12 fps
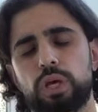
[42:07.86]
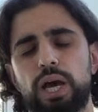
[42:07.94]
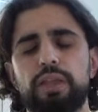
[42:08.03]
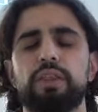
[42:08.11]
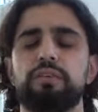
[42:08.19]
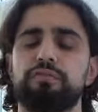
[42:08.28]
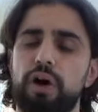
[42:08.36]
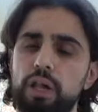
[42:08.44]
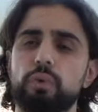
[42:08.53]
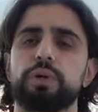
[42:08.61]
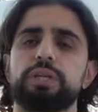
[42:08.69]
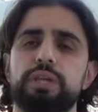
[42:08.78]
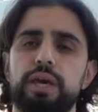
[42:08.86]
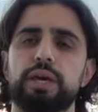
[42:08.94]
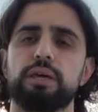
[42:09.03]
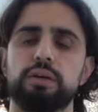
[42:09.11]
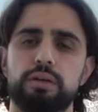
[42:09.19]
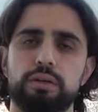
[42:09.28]
And the following
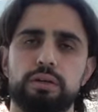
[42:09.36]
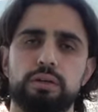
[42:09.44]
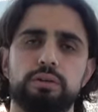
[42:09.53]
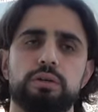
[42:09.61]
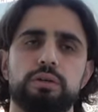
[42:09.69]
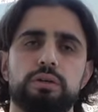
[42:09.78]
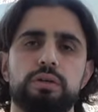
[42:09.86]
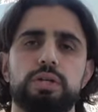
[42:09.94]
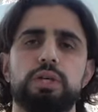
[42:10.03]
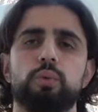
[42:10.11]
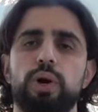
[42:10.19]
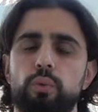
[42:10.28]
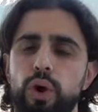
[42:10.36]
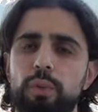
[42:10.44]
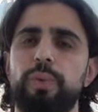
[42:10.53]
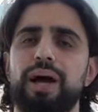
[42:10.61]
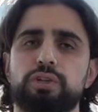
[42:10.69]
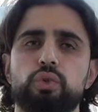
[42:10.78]
day, he went right
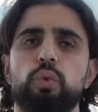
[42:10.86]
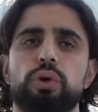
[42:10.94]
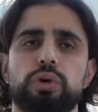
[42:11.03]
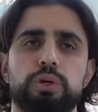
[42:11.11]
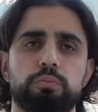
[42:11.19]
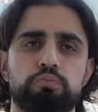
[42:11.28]
back to work.